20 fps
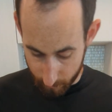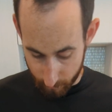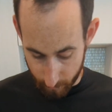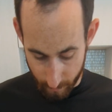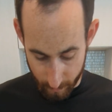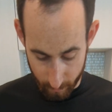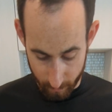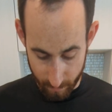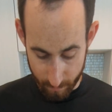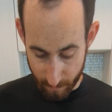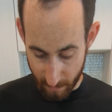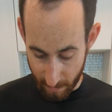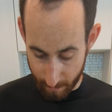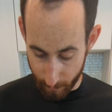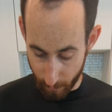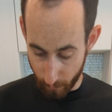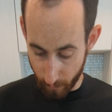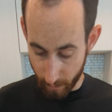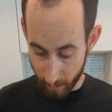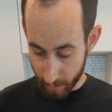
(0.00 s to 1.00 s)
finally,
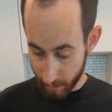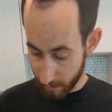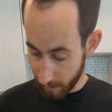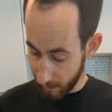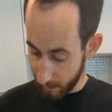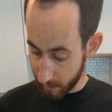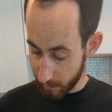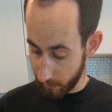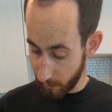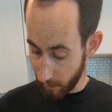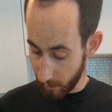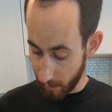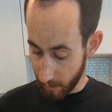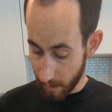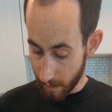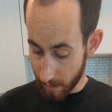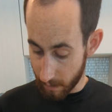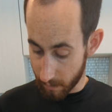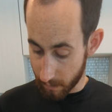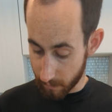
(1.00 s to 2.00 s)
paperwork at the very
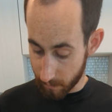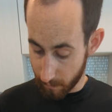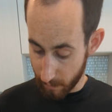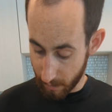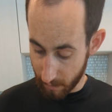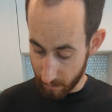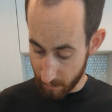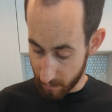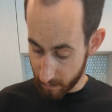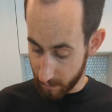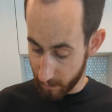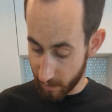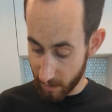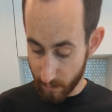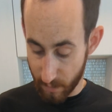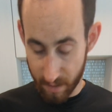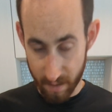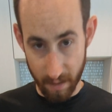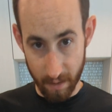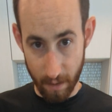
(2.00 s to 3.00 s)
end, because they're going
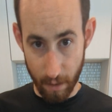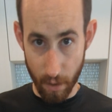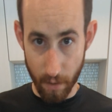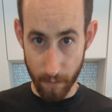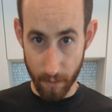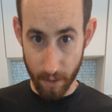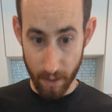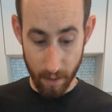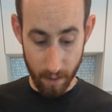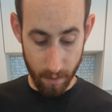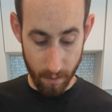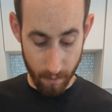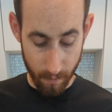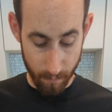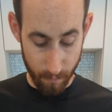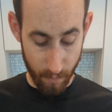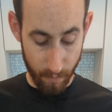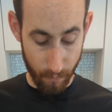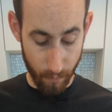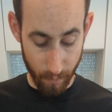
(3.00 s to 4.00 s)
to be digging over here
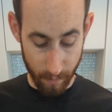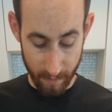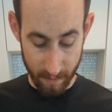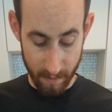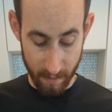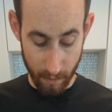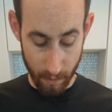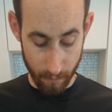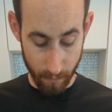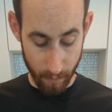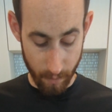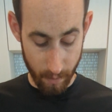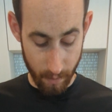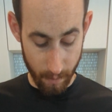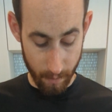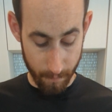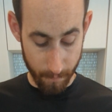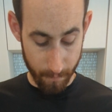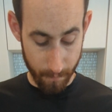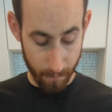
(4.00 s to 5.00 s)
before they dig over here.